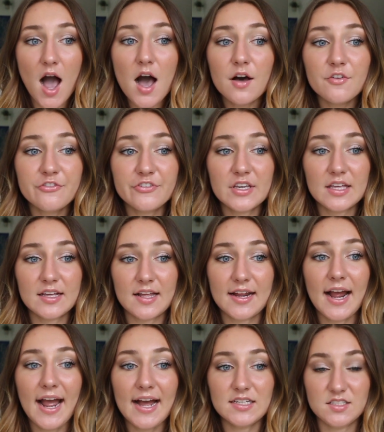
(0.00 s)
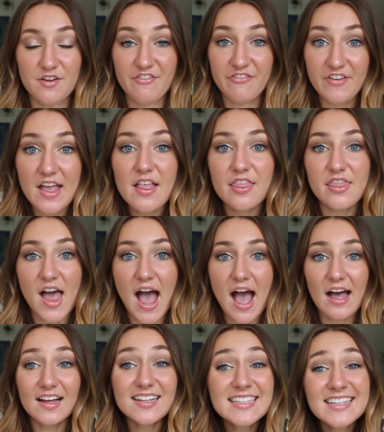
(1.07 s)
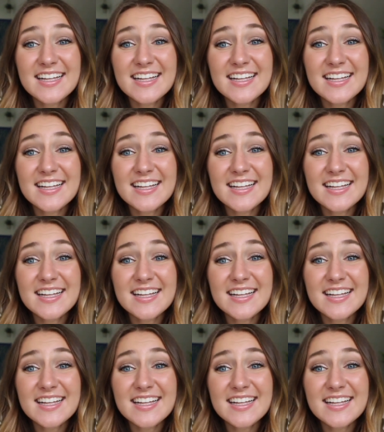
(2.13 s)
of feeling like I had to fit that